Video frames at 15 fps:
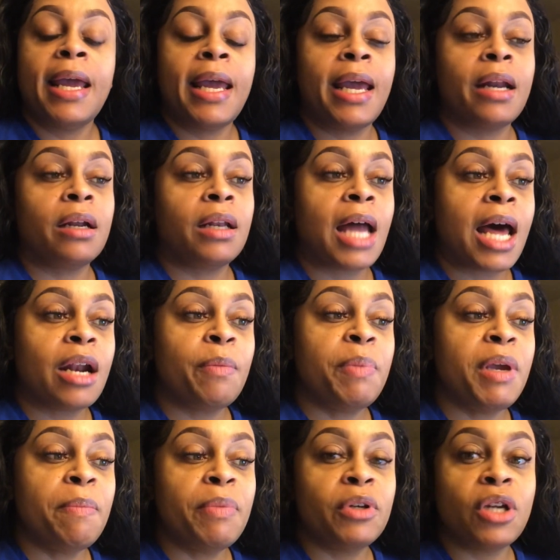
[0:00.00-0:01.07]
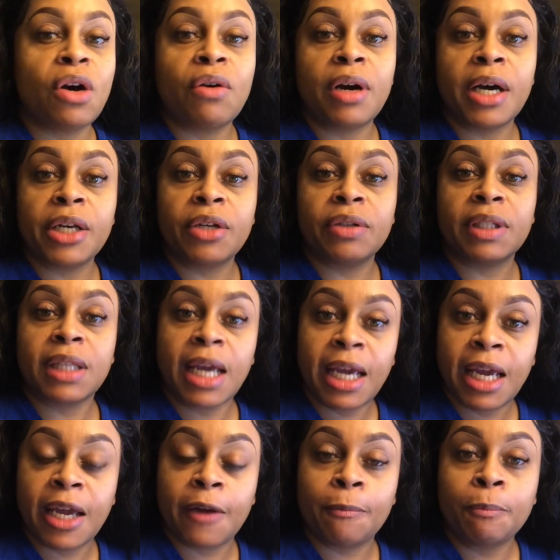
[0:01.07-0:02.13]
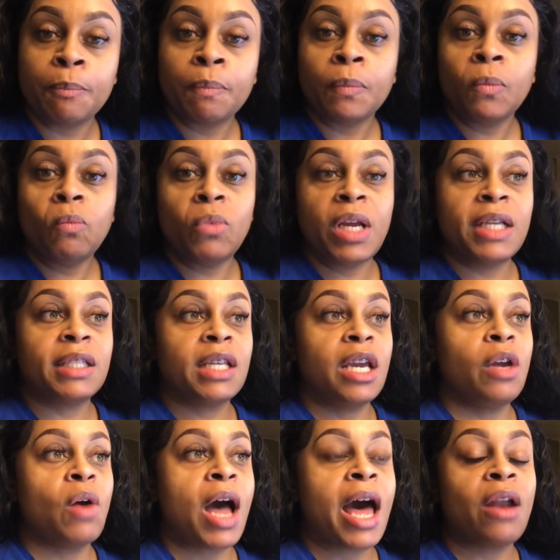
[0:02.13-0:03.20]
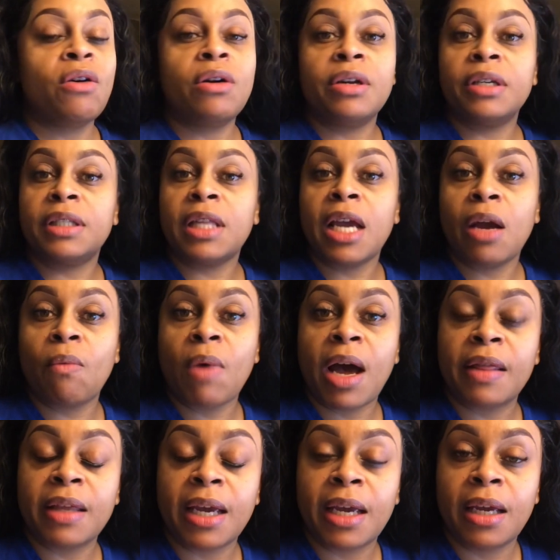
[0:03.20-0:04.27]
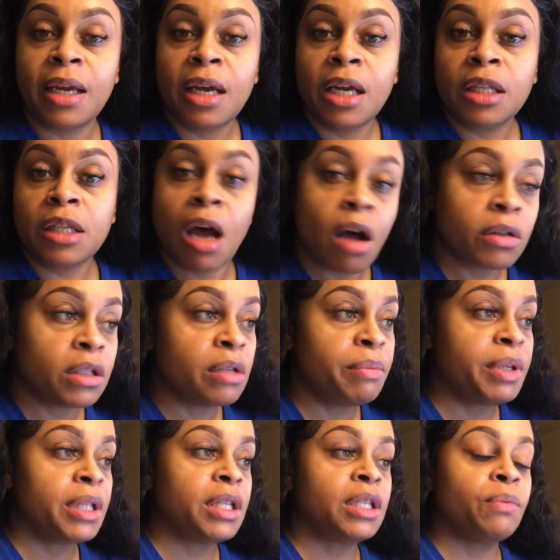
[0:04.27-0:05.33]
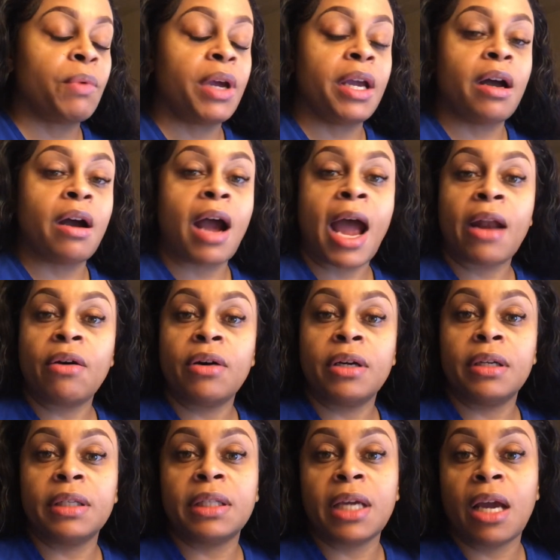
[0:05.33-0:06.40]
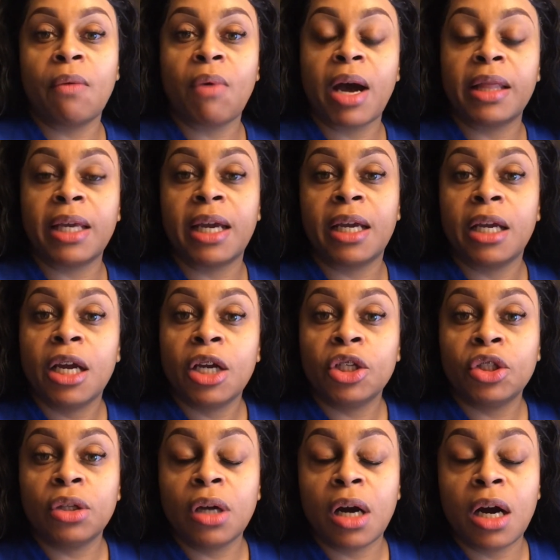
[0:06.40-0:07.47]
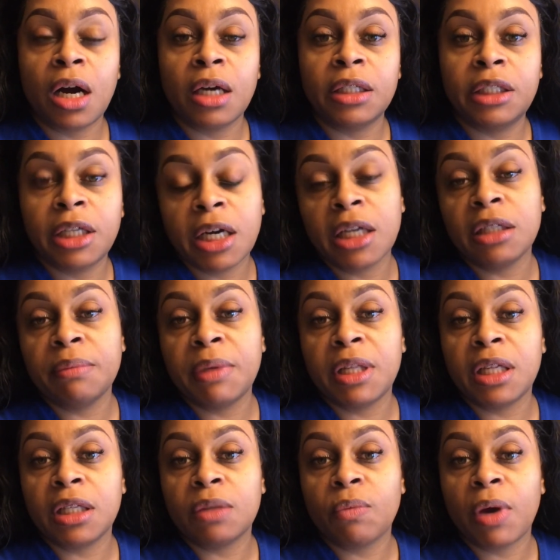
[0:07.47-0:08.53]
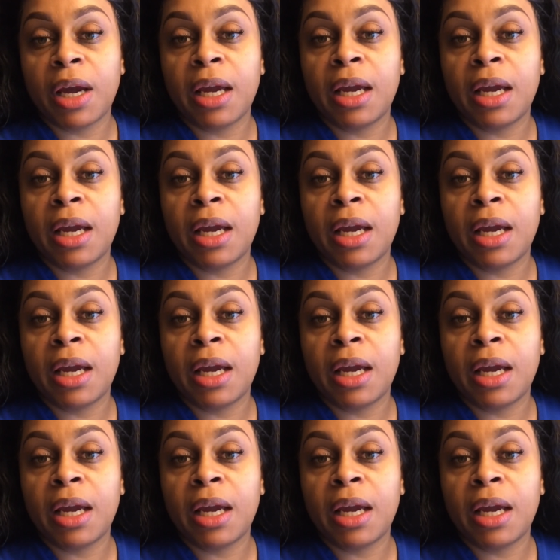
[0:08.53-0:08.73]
And a lot of people don't understand when they say, I don't understand why they talk to me this way, or I don't understand why they judge me this way.